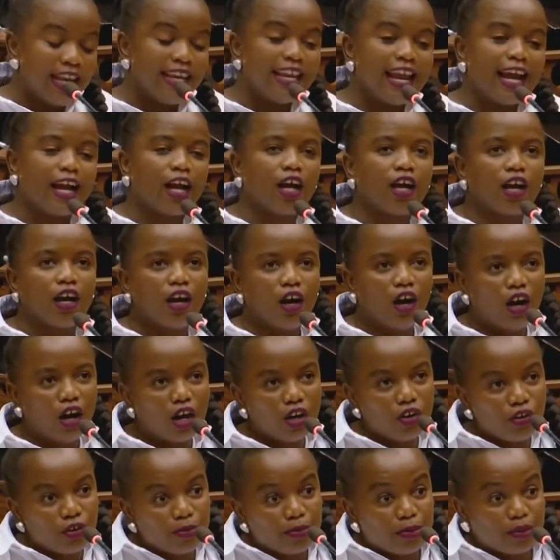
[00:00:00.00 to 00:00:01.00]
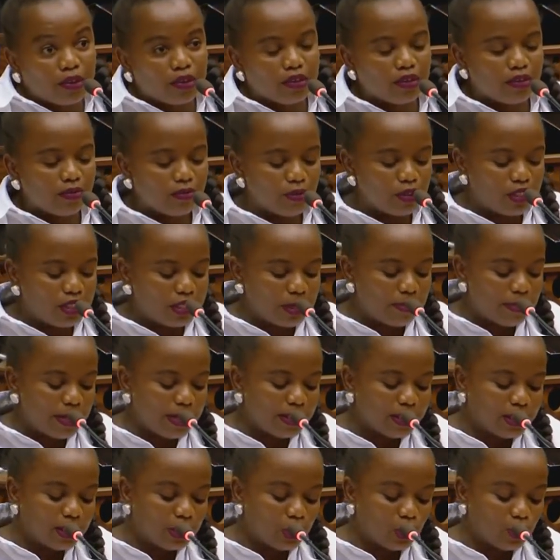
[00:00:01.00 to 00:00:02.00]
Like Honourable
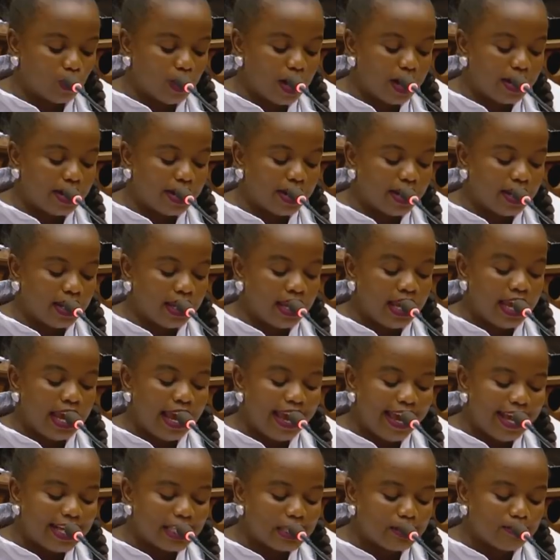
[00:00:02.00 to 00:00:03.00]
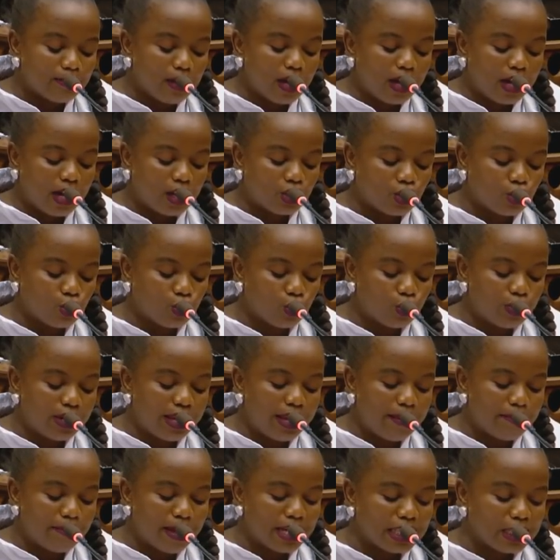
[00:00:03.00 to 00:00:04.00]
Phumzile Zwane, Ace
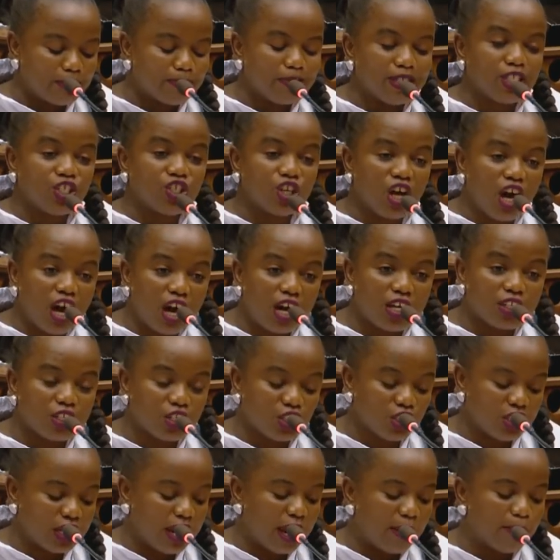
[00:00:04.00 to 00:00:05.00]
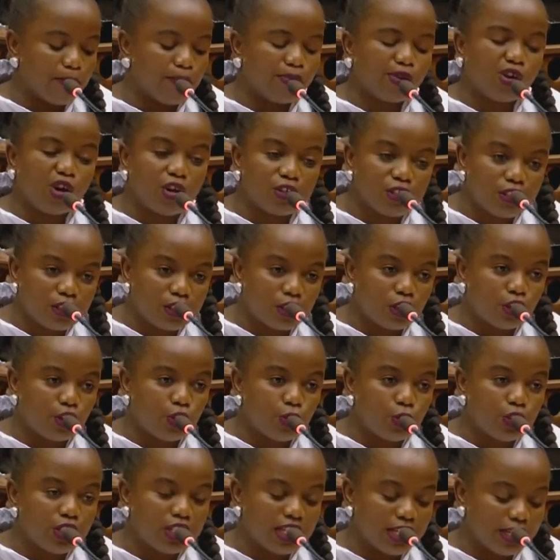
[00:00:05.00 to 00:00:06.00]
Magashule must be charged and
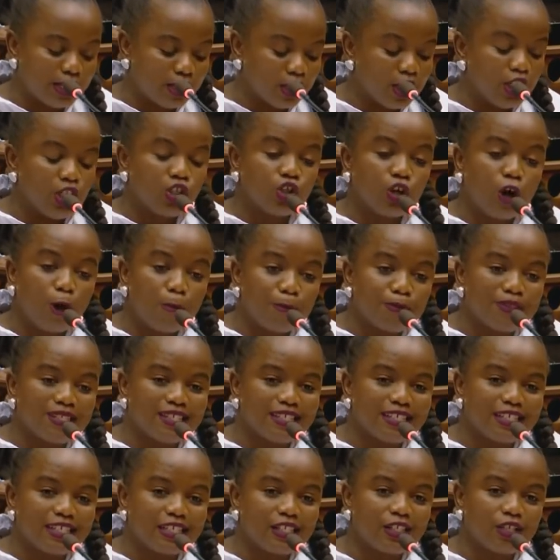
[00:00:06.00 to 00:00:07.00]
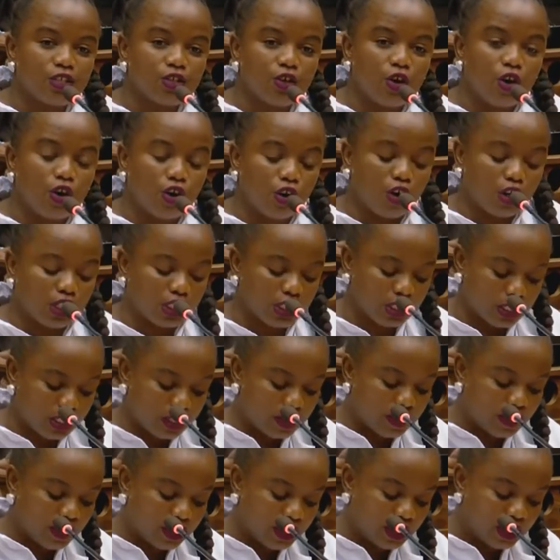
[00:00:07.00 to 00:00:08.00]
prosecuted, top 6 or
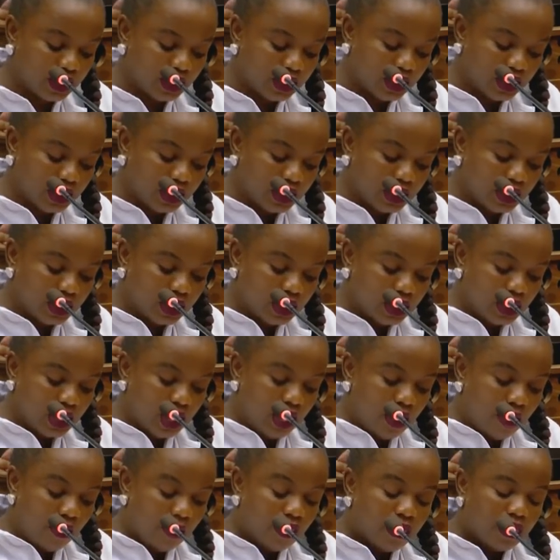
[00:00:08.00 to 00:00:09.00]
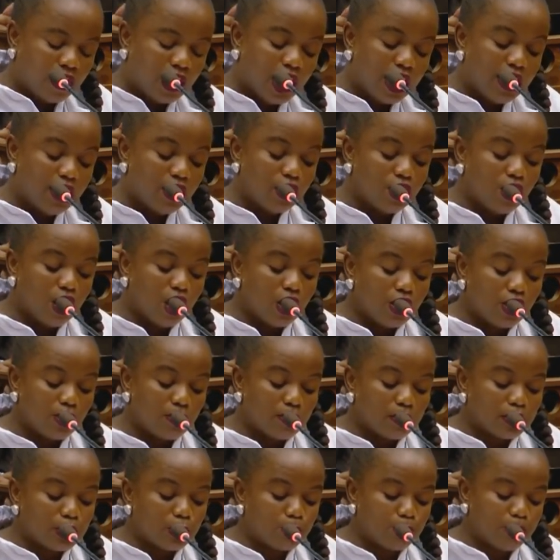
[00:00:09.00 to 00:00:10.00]
not. Then,
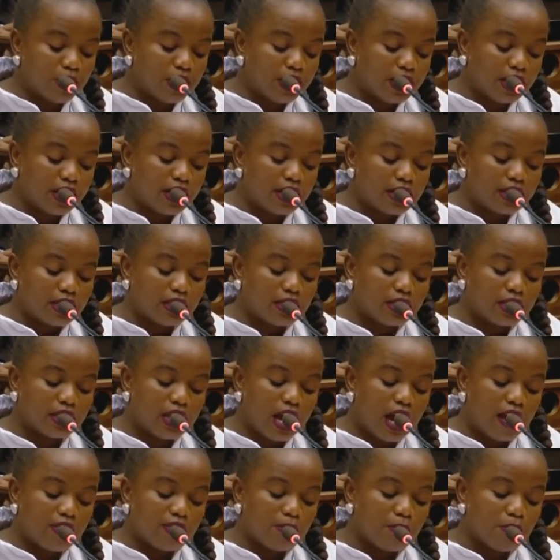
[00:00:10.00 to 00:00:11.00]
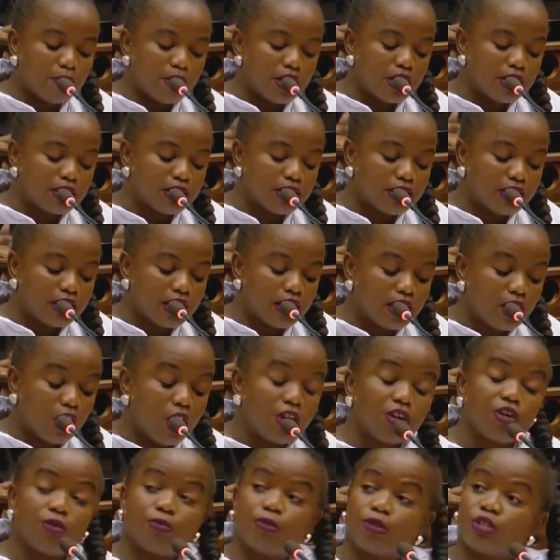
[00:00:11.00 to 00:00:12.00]
honourable speakers,
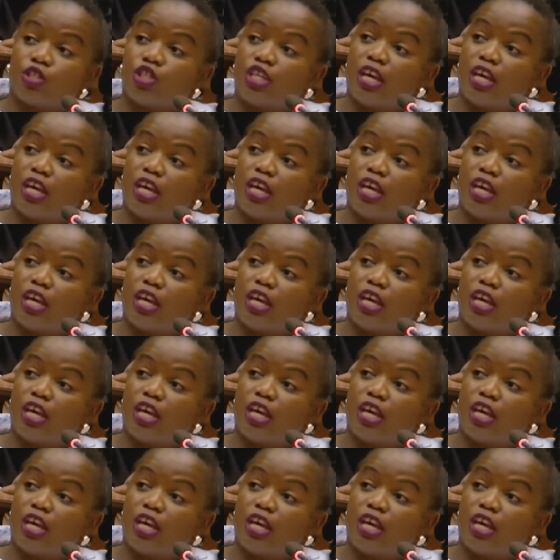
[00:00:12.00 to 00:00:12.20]
honourable